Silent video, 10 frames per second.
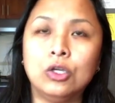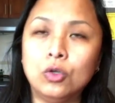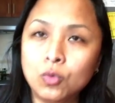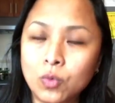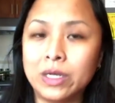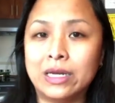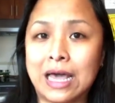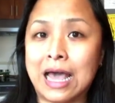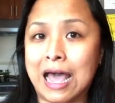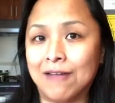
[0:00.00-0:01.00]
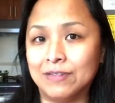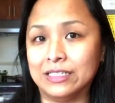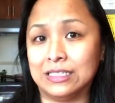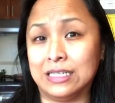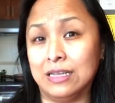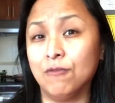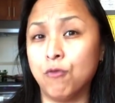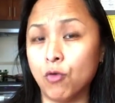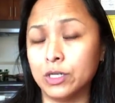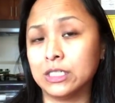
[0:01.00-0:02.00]
you will not have the same
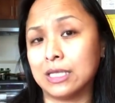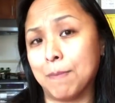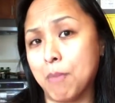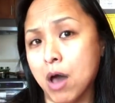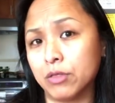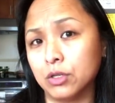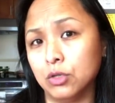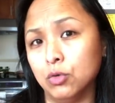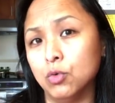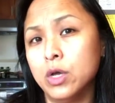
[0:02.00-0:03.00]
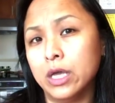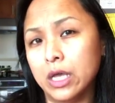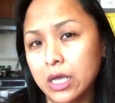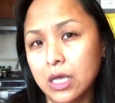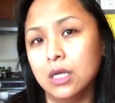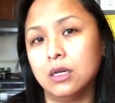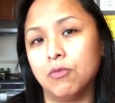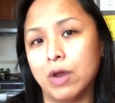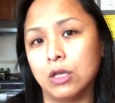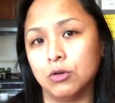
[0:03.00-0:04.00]
force that bother you in the
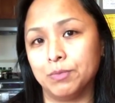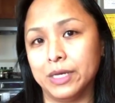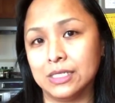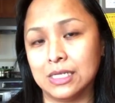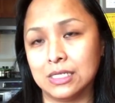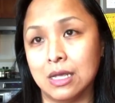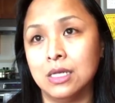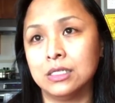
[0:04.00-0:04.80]
regular basis.